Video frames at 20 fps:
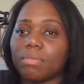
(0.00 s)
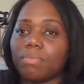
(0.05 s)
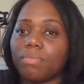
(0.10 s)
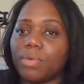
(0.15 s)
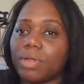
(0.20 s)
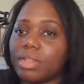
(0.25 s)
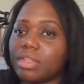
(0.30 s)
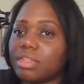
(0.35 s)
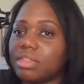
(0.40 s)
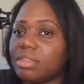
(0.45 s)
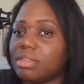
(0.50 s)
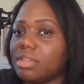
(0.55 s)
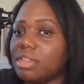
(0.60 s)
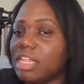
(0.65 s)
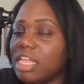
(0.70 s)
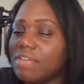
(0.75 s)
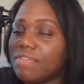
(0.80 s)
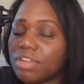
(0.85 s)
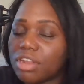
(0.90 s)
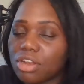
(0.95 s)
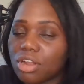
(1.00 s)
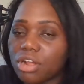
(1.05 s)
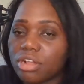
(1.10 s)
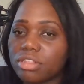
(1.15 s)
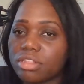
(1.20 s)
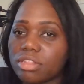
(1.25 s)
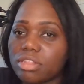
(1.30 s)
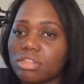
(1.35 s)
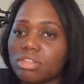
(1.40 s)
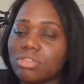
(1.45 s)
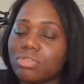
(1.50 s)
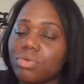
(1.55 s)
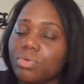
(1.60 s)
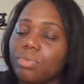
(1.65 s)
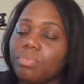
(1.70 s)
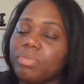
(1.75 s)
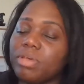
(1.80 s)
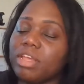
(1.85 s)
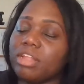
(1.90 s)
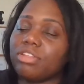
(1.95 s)
When leaving a narcissist
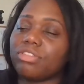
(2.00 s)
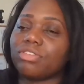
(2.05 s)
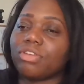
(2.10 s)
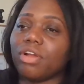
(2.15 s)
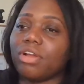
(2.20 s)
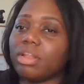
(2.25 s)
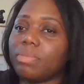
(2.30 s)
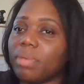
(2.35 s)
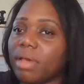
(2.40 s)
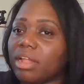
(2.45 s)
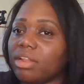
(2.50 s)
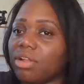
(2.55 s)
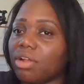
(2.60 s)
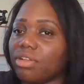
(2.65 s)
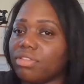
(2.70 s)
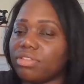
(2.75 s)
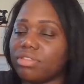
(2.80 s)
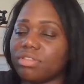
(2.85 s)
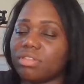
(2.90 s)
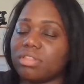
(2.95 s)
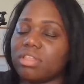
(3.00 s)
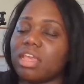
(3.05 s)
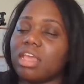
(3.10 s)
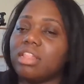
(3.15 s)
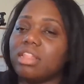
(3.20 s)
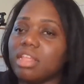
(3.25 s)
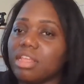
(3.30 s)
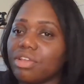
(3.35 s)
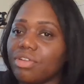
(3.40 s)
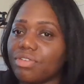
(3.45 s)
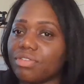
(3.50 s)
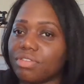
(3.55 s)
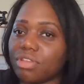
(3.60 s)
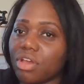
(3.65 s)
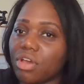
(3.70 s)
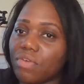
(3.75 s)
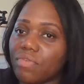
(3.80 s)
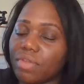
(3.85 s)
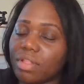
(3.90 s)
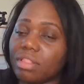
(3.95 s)
or being discarded by a narcissist is healing
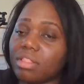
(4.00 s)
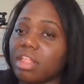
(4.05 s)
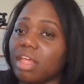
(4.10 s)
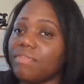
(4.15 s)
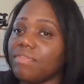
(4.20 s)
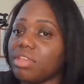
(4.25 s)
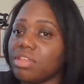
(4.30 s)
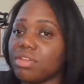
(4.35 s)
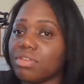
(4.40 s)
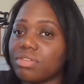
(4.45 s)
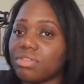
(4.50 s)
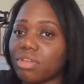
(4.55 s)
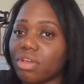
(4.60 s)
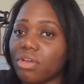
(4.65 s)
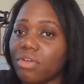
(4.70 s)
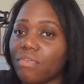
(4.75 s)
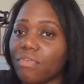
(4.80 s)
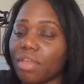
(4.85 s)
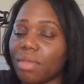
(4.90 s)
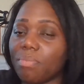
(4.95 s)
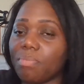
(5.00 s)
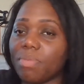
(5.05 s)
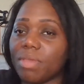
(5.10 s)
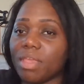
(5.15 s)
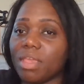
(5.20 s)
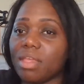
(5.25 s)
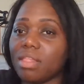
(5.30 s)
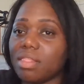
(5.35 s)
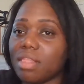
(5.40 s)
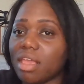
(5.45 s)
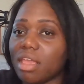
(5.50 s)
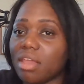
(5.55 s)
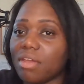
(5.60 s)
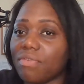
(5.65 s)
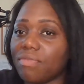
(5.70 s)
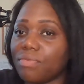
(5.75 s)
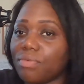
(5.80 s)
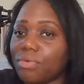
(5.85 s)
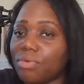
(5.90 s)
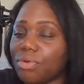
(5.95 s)
yourself and loving yourself and being
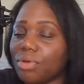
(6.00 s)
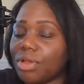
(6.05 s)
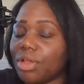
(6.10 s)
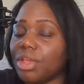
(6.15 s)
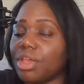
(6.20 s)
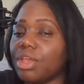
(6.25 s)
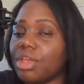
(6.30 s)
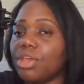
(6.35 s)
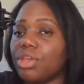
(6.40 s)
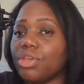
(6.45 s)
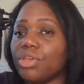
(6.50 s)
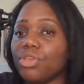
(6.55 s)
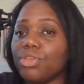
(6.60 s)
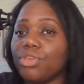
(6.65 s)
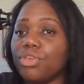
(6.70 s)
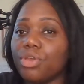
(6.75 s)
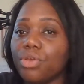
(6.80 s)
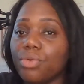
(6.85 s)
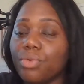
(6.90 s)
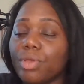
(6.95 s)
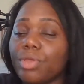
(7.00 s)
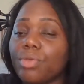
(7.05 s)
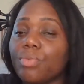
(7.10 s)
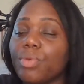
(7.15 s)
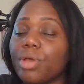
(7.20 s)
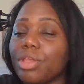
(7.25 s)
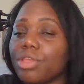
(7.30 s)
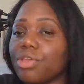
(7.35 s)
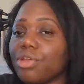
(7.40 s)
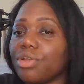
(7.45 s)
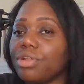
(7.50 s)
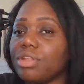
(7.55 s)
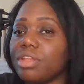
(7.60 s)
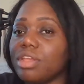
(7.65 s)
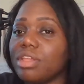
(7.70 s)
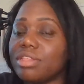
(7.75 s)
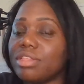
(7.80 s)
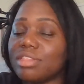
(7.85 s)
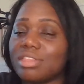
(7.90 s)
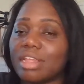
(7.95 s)
there for you and what your
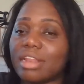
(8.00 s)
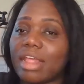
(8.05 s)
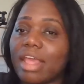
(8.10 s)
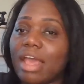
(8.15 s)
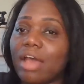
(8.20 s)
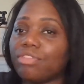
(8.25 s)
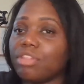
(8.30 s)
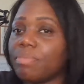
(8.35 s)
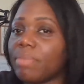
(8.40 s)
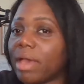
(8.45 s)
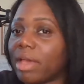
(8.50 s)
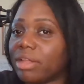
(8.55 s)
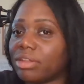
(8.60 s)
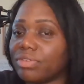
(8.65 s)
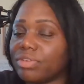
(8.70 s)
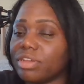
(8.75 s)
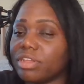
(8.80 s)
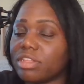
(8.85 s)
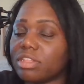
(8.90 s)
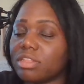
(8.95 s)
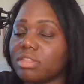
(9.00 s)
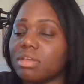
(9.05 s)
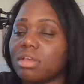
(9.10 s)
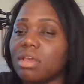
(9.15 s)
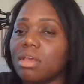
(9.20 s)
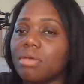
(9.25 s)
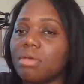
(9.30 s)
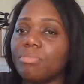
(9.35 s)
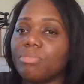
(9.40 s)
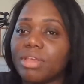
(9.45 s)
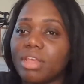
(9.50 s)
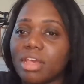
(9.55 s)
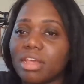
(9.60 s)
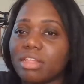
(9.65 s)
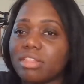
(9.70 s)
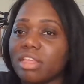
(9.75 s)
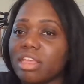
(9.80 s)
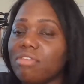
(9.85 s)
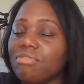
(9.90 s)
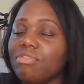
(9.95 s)
needs instead of healthy boundaries.
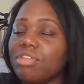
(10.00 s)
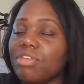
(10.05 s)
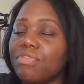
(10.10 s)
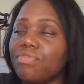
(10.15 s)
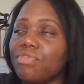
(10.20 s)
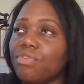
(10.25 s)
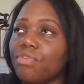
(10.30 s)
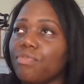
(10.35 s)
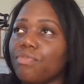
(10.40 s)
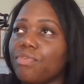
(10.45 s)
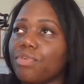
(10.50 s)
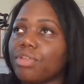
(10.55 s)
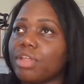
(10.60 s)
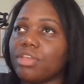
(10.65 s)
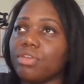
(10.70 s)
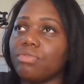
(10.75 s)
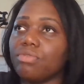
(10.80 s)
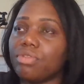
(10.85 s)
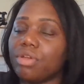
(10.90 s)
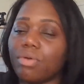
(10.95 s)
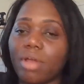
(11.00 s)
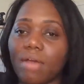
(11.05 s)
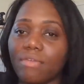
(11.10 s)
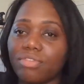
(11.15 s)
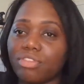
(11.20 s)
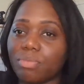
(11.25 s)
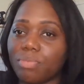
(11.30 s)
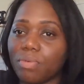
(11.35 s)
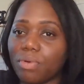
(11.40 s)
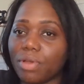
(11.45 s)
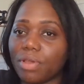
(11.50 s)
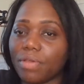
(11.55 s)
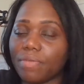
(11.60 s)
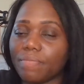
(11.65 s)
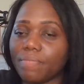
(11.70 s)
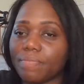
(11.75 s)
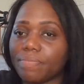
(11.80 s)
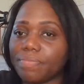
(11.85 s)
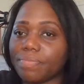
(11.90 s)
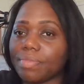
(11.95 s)
Because even if you feel like you don't have
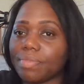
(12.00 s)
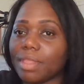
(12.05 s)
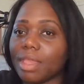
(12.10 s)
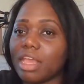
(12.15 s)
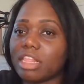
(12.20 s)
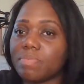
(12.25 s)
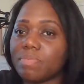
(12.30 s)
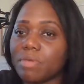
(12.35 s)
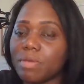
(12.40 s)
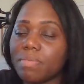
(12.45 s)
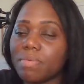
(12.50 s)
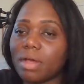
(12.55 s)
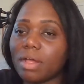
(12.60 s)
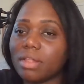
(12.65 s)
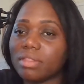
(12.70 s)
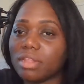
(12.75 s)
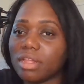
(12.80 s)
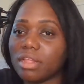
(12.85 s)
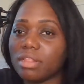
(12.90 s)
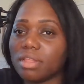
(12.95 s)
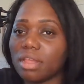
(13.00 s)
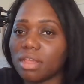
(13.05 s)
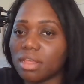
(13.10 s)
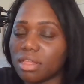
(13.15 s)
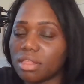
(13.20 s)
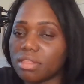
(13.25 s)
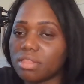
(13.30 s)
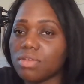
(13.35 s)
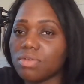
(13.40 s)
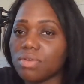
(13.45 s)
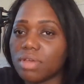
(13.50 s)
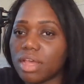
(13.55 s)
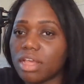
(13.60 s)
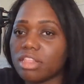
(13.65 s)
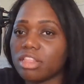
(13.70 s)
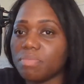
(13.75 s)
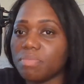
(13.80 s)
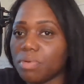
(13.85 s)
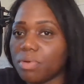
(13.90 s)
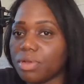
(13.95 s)
support, it's people out there that still
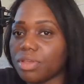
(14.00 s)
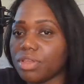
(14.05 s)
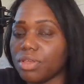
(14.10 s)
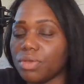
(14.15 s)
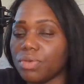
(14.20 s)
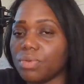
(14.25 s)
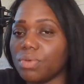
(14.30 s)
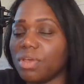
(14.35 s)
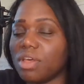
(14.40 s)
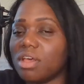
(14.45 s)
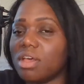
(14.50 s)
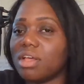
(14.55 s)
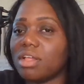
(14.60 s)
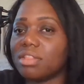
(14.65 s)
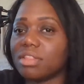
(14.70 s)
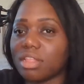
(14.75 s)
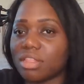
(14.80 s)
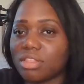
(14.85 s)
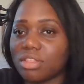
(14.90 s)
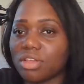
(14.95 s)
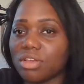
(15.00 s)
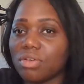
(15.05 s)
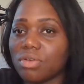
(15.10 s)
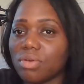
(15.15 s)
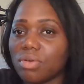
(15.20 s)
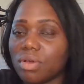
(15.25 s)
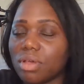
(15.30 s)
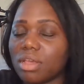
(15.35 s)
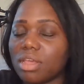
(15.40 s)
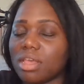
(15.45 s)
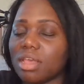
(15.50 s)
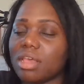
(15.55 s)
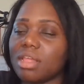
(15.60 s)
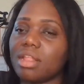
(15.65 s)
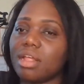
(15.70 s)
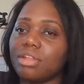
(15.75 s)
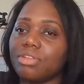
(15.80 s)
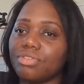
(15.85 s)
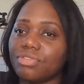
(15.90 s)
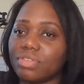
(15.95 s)
can support you, that still
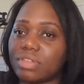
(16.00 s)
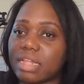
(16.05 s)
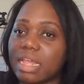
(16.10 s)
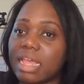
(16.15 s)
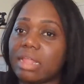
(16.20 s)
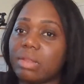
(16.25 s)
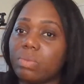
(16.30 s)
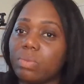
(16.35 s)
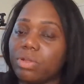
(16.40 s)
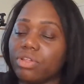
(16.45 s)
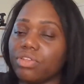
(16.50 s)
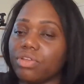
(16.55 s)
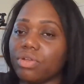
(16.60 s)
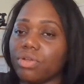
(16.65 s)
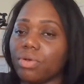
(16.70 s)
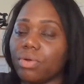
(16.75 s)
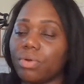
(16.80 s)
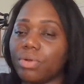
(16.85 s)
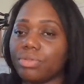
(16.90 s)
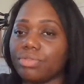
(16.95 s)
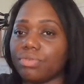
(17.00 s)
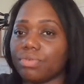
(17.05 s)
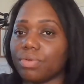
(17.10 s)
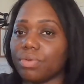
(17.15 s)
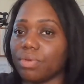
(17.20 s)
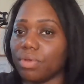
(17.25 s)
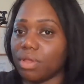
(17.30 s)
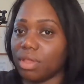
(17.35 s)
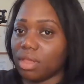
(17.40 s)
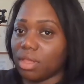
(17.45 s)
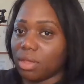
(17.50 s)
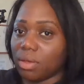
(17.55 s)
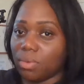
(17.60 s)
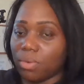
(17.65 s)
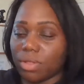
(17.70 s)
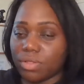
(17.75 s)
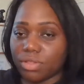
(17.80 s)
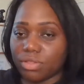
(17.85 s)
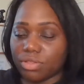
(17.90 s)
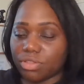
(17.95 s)
can understand what you're going through,
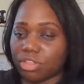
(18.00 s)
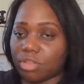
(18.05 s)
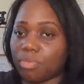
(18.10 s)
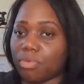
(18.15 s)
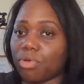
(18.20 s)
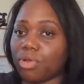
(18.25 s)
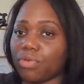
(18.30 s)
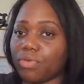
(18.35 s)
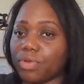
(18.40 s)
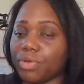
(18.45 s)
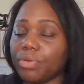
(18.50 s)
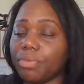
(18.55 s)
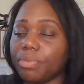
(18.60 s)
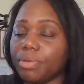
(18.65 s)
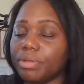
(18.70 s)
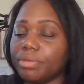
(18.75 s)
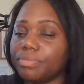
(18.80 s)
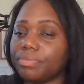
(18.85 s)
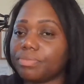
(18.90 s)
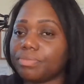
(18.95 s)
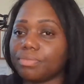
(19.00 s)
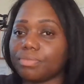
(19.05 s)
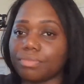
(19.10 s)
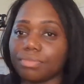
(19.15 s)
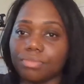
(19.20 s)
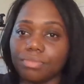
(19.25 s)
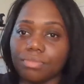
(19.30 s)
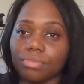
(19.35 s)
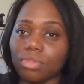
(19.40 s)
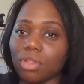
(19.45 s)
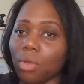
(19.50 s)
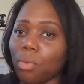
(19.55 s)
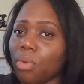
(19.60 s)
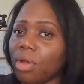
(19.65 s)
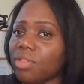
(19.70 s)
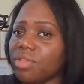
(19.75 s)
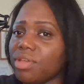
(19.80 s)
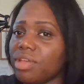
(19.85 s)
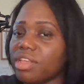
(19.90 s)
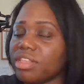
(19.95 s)
whether it's a support group,
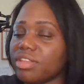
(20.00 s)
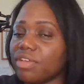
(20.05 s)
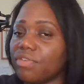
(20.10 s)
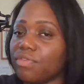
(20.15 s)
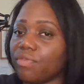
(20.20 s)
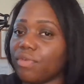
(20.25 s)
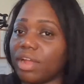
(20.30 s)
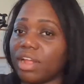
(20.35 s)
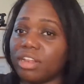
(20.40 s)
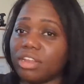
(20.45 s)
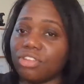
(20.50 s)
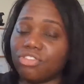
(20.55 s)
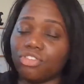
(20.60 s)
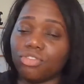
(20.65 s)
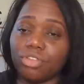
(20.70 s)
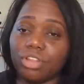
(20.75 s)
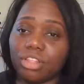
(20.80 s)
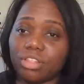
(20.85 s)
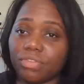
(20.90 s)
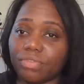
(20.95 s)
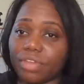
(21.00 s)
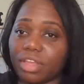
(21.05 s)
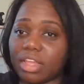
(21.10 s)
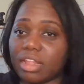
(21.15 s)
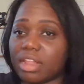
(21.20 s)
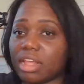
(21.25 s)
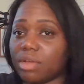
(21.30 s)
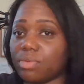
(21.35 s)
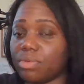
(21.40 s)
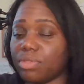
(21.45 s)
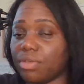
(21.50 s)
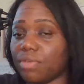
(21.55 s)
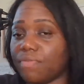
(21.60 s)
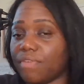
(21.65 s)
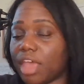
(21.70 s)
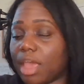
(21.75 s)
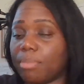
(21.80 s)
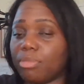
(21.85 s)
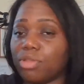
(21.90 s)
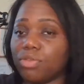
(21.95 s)
whether it's a friend that you need to reconnect with, a
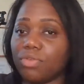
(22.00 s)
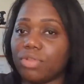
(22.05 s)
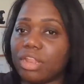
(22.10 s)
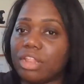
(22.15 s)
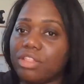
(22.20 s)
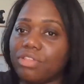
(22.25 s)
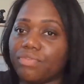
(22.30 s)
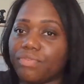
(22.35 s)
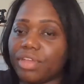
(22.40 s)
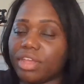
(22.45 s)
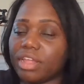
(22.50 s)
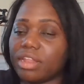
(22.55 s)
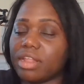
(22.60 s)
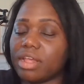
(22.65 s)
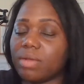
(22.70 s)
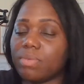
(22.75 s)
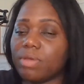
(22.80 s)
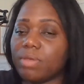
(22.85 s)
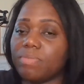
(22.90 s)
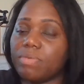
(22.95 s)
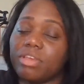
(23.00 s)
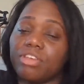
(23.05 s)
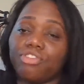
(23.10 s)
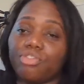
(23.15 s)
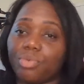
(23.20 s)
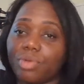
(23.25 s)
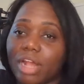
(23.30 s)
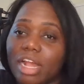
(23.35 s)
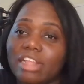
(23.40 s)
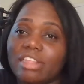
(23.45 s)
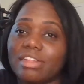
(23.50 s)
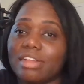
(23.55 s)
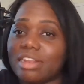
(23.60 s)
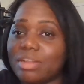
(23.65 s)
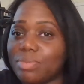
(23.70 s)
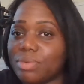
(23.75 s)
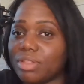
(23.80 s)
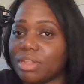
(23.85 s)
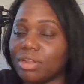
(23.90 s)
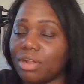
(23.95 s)
family you need to reconnect with because you were
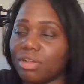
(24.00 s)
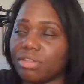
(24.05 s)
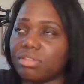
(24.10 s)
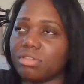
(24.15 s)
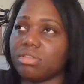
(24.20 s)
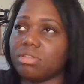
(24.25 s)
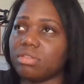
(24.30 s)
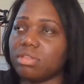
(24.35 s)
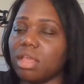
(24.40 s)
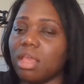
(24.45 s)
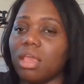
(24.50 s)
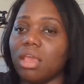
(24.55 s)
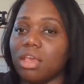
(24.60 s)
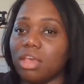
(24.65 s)
isolated with the narcissist,